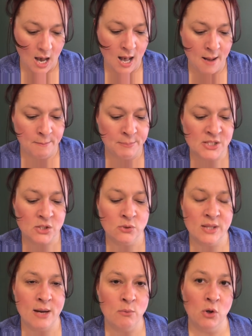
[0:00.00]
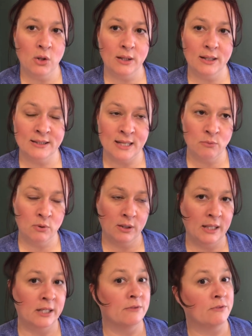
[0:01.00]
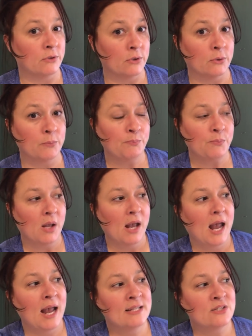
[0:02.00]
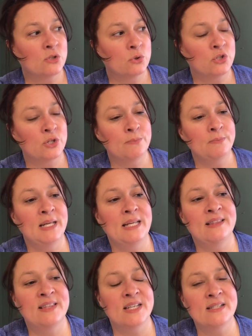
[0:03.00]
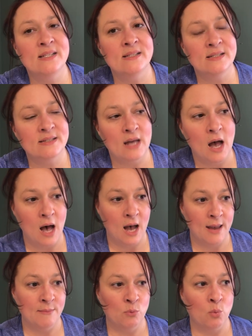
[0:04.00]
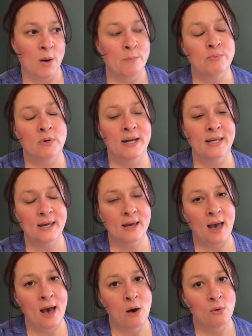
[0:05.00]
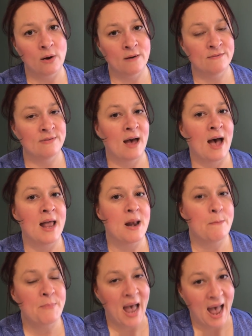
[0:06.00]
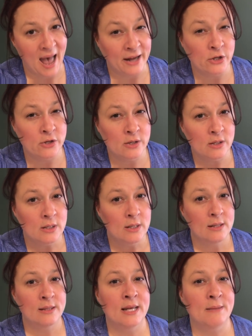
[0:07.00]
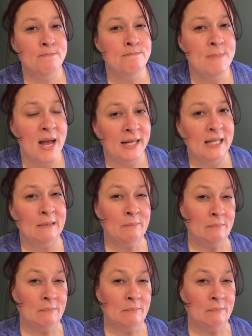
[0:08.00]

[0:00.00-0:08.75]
Um, but so they will they will interview you. And so to me, this is a time where breaking out of that pattern that many,